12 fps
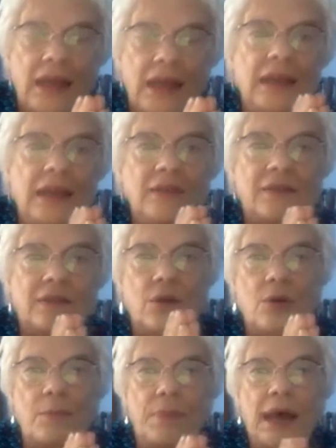And
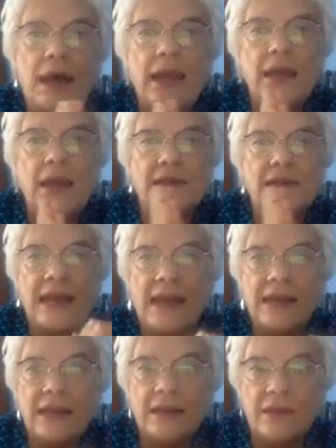so by
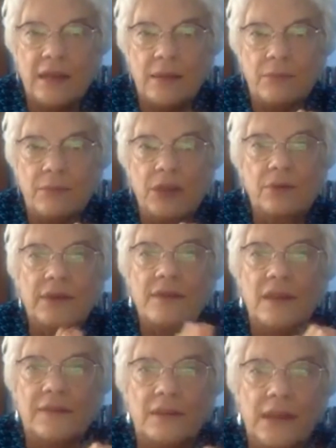attacking them, using
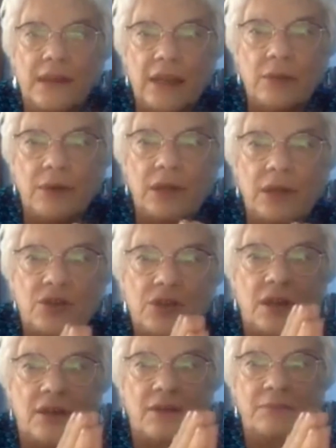this language,
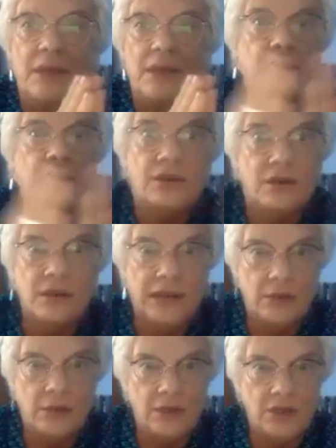military
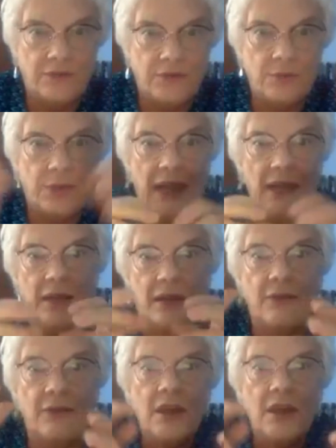language, if you like,
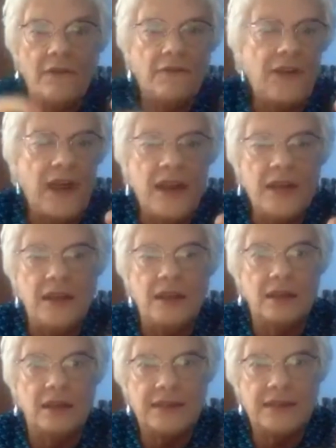of
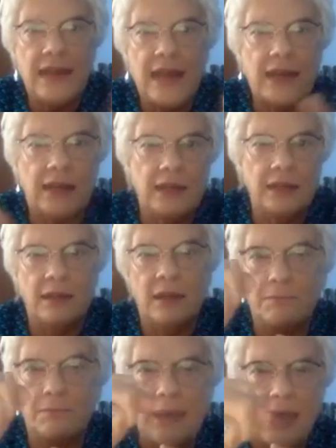fighting, attacking,
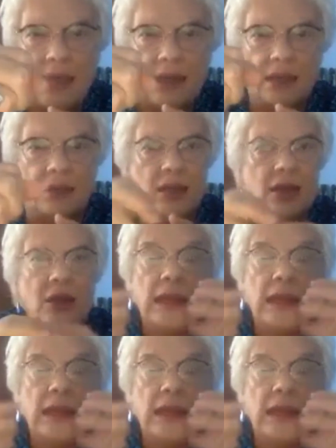combating,